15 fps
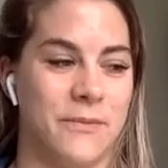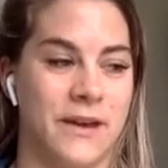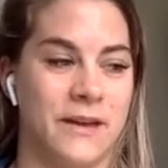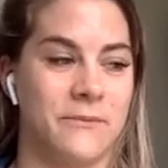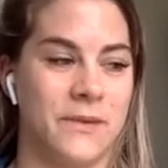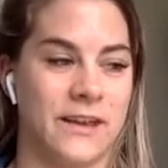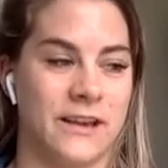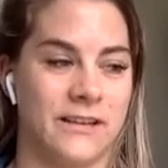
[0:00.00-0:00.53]

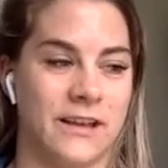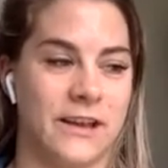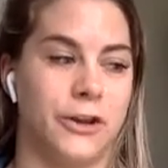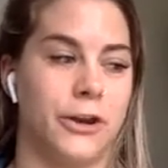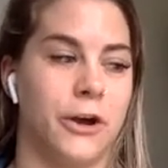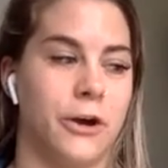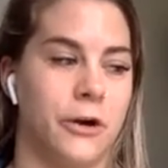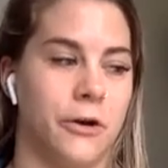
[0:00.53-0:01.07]
But because I
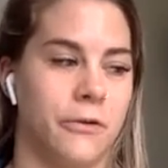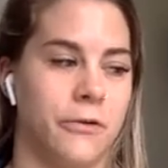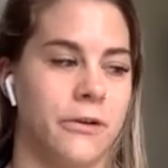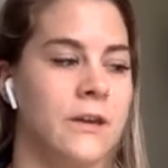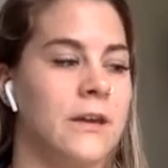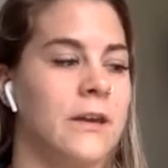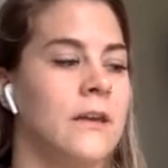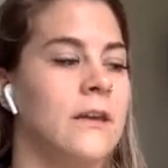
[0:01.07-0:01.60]
know
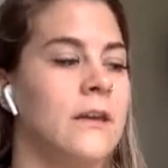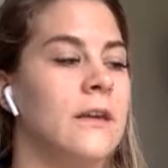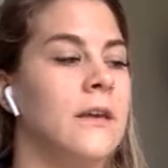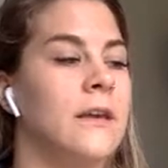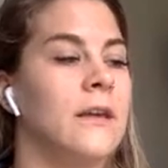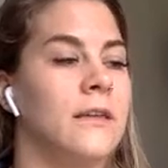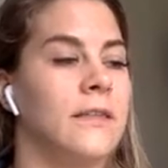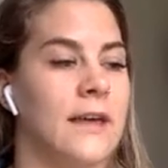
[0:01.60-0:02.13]

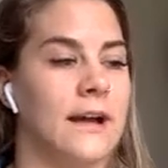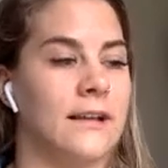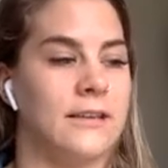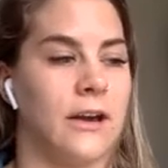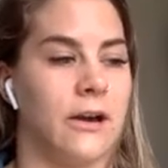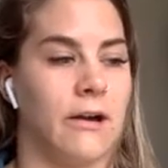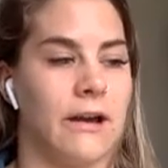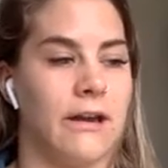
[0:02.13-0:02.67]
that's
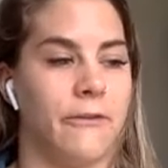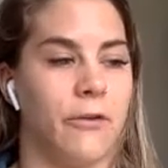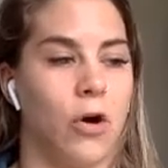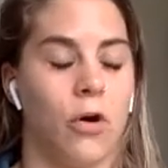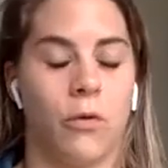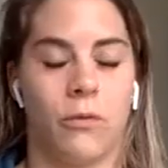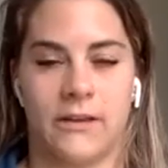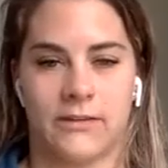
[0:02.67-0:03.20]
how I've
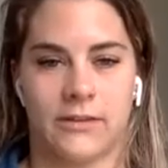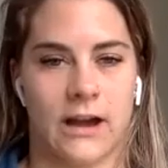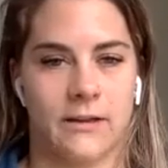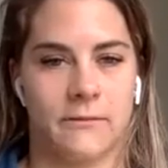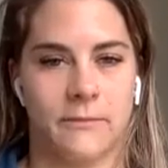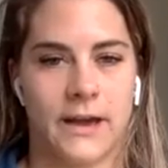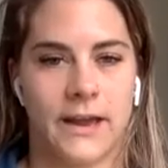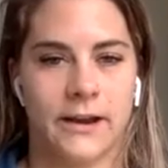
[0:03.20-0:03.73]
always
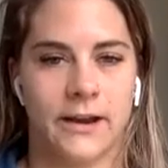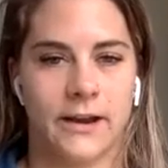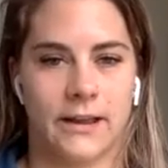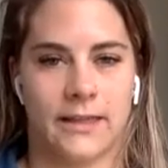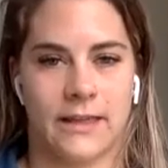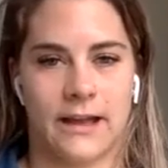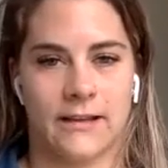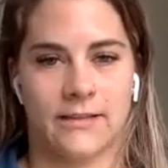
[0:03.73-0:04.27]
gotten better,
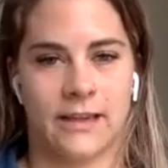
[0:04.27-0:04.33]
and